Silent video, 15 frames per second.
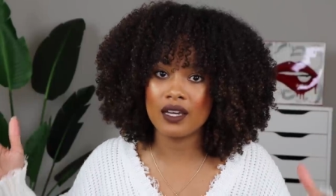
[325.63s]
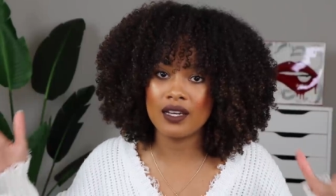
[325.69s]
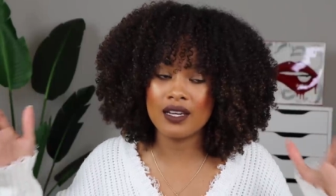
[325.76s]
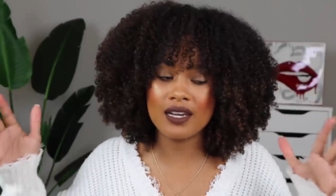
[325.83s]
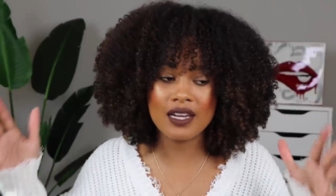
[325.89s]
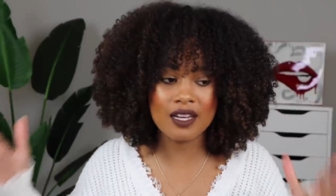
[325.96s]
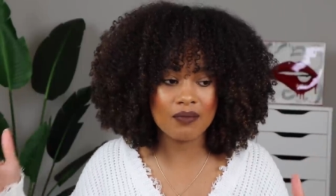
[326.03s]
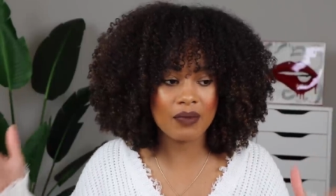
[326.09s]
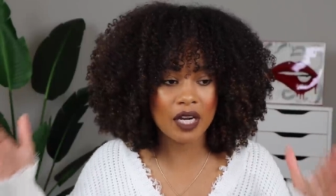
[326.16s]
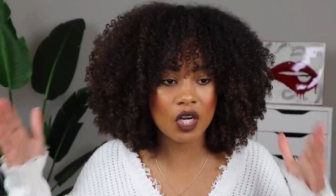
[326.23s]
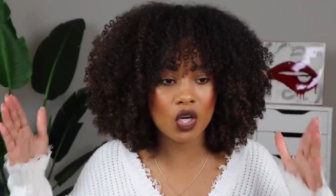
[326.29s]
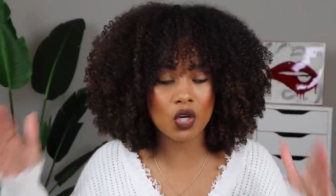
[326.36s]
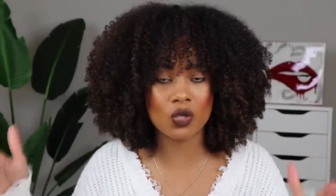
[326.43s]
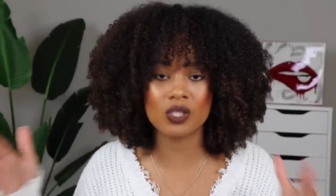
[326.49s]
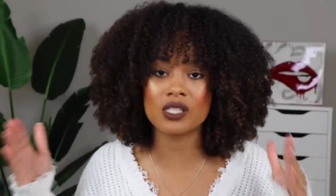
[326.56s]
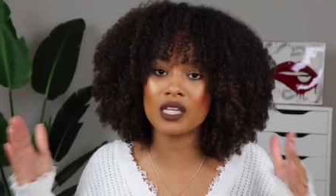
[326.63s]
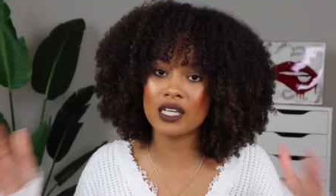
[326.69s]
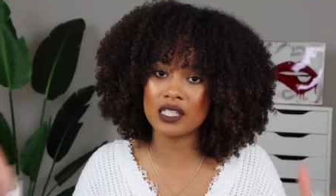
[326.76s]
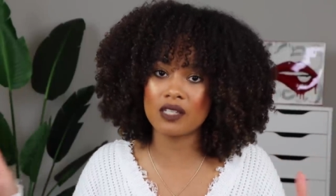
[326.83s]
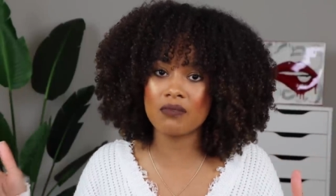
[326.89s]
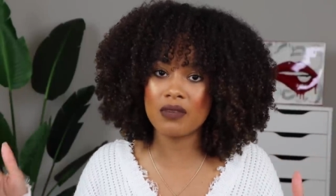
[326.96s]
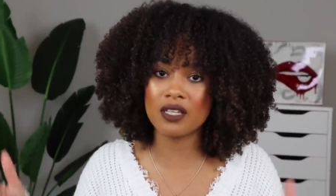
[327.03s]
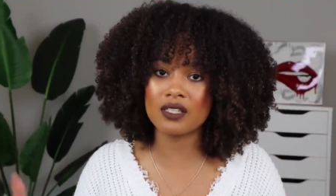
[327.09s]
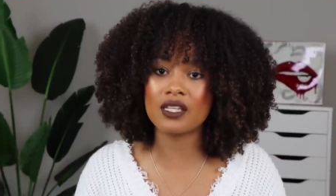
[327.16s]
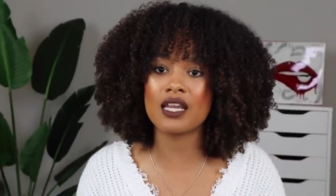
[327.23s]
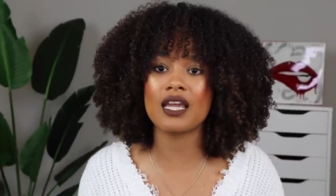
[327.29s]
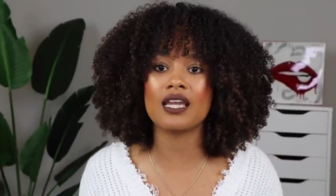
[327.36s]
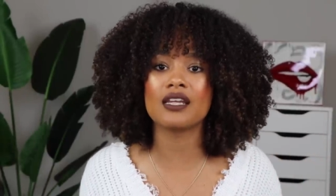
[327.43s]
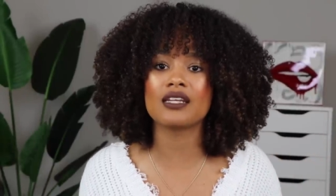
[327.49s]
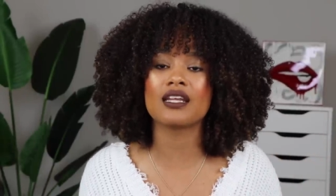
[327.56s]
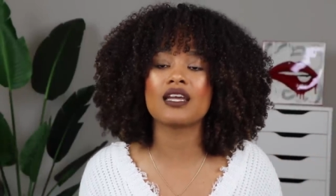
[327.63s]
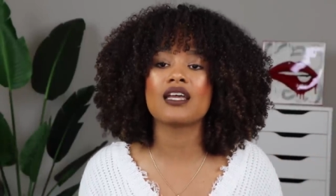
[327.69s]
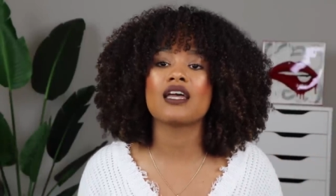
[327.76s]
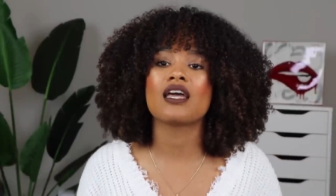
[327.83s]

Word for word: need my curls nice and maintained,